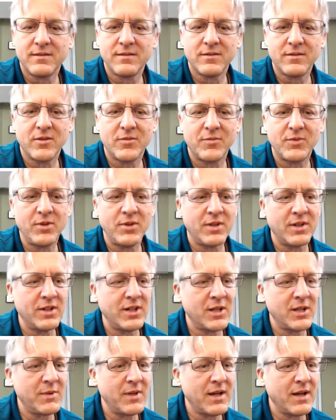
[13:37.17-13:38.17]
hopefully you can
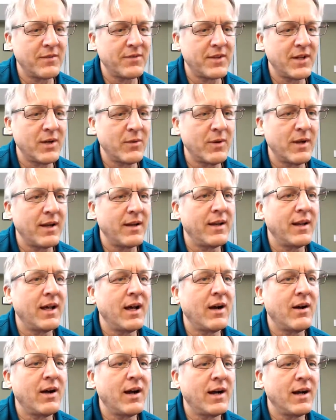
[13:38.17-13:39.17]
hear me out there right
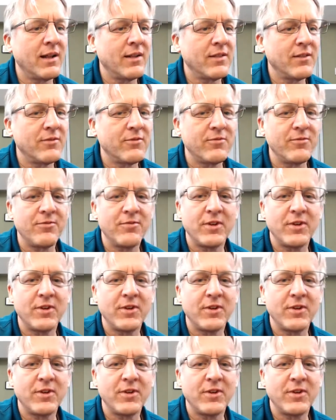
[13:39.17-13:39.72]
now on